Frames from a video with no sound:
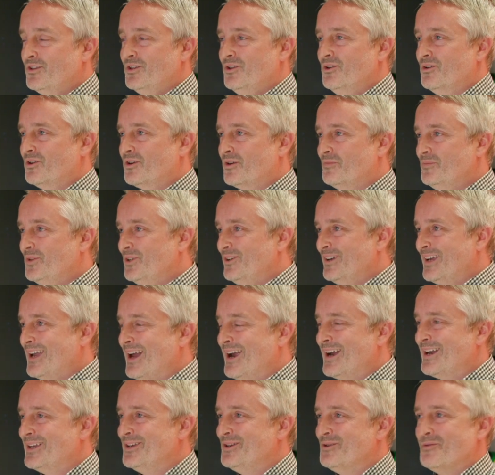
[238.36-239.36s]
that you're
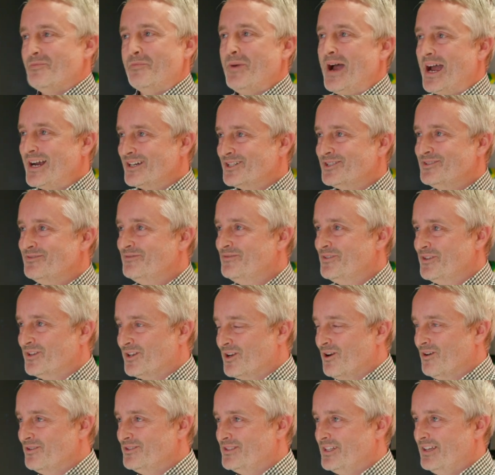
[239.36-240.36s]
communicating your passion for the
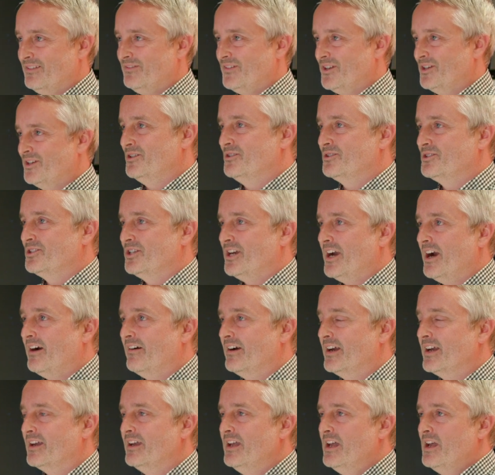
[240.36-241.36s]
content you're
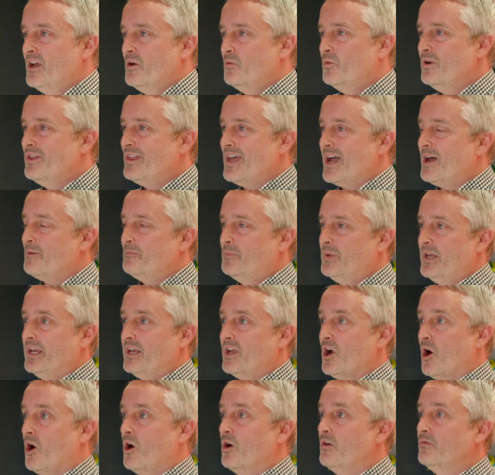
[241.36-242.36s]
sharing without
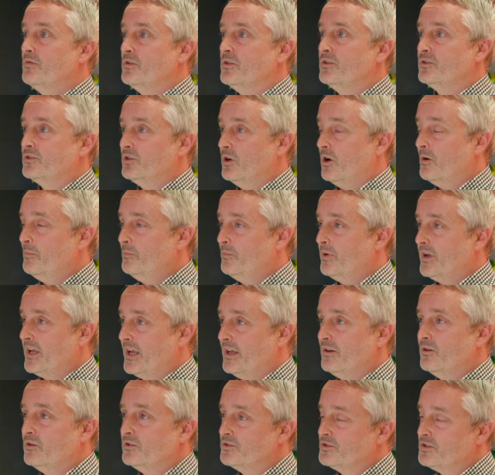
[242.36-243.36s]
being over the top,
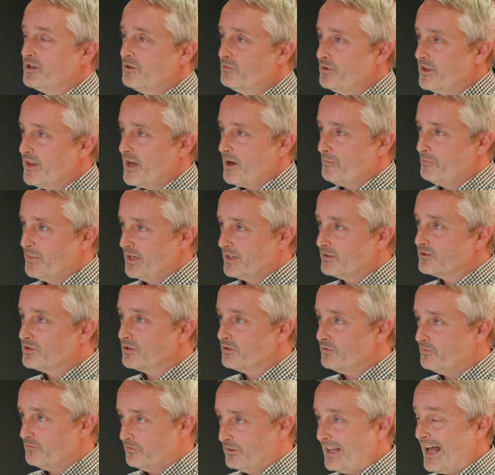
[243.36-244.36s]
and also without being
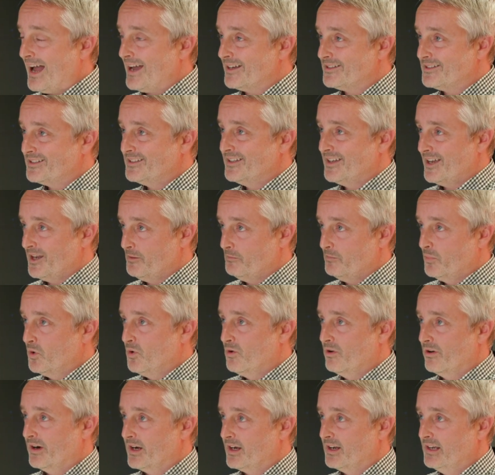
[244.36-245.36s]
too flat and
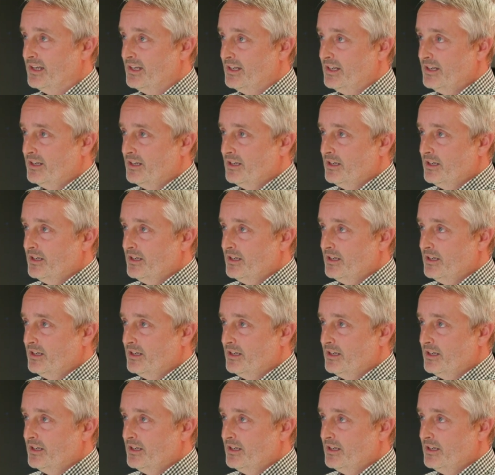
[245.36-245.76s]
boring.